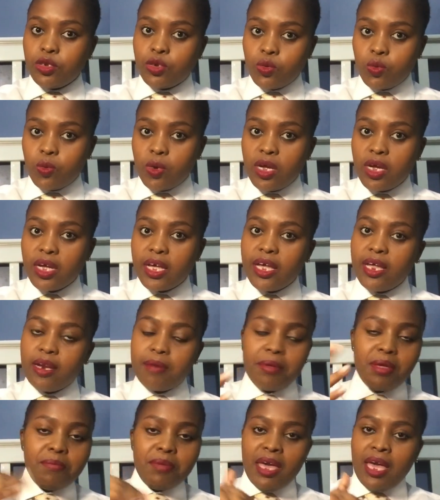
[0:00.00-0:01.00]
to work
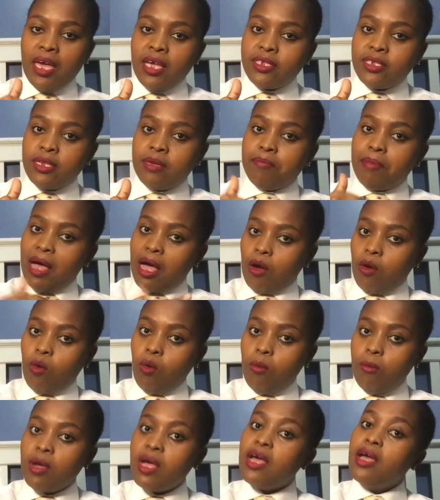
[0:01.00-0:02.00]
and maybe 80 back
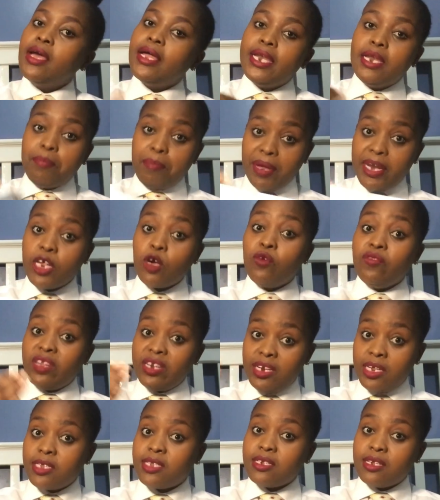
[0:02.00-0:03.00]
home, depending on the
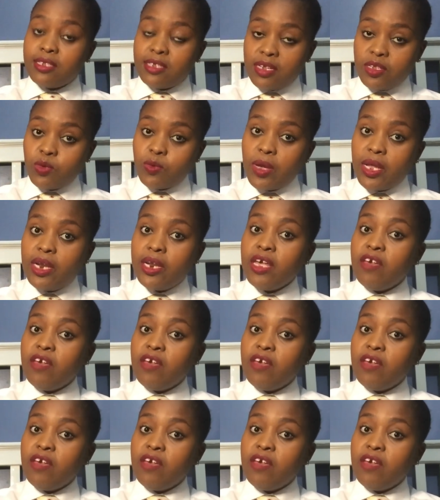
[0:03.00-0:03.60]
distance as well.